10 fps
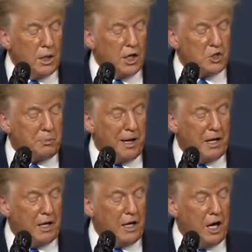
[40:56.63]

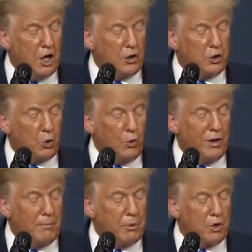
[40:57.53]
Expanded health
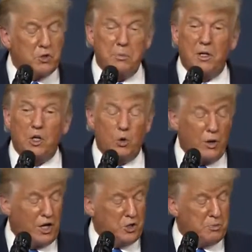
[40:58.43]
reimbursement
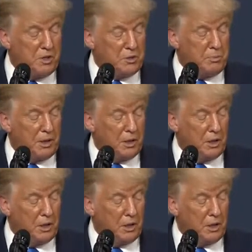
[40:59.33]
arrangements, big